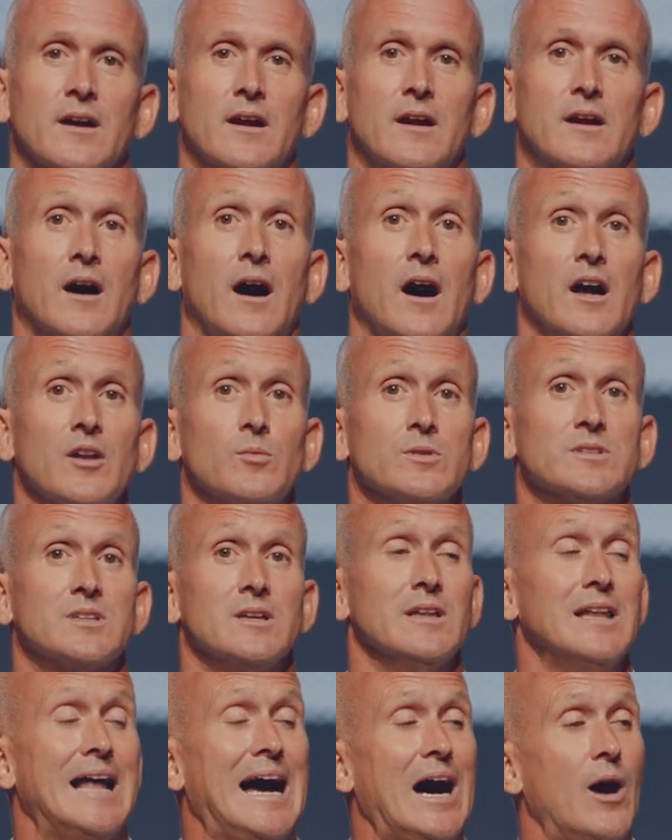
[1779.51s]
God was
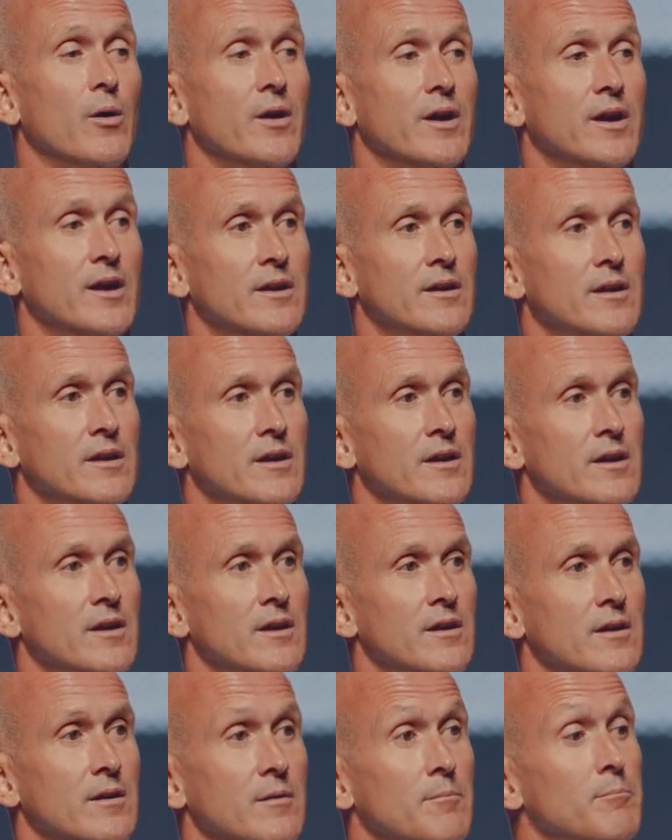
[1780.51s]
allowing
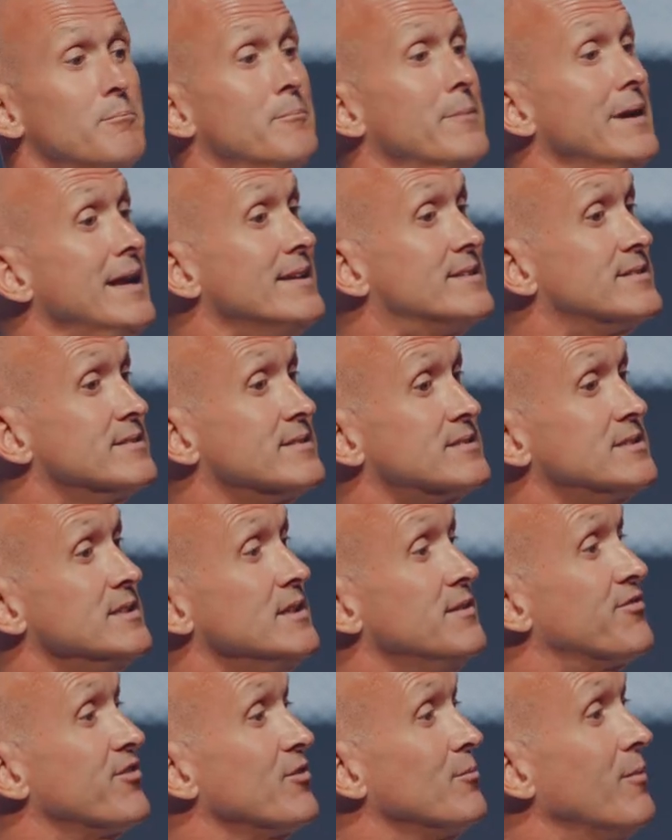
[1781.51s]
me to
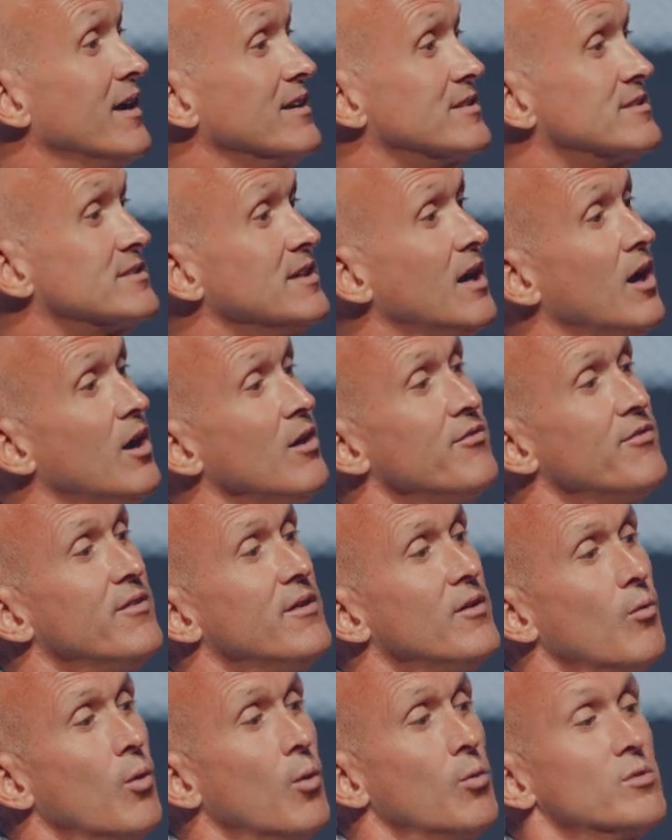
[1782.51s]
see for myself
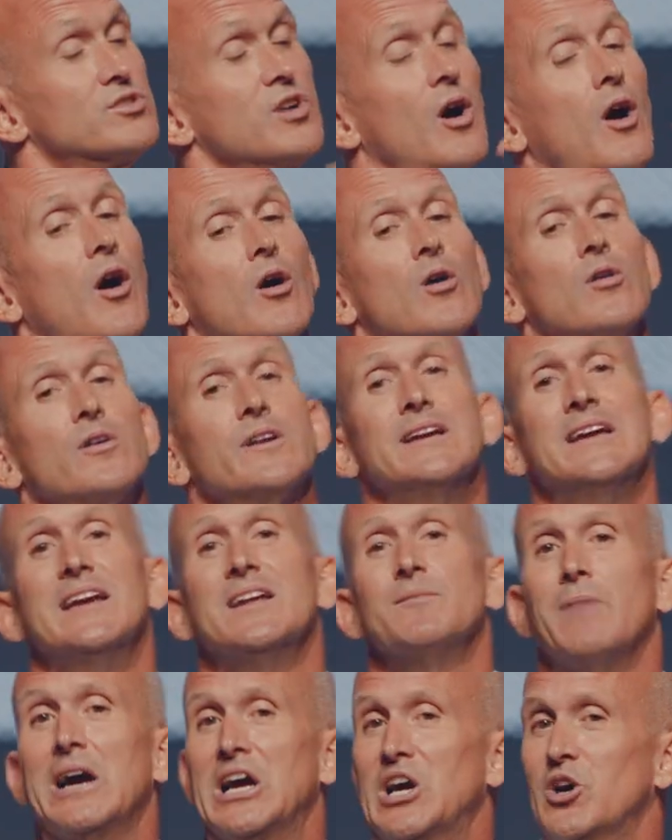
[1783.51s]
what was already
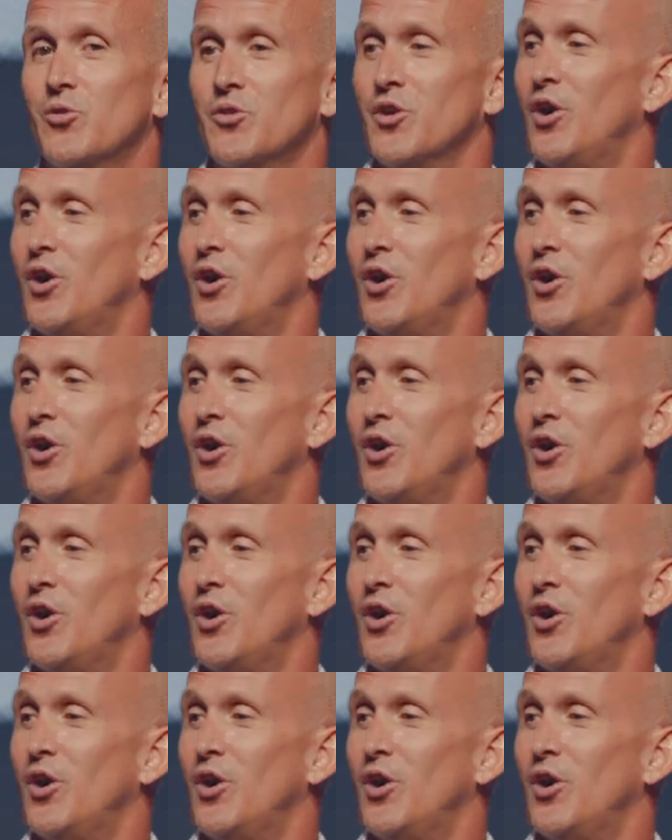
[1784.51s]
in my own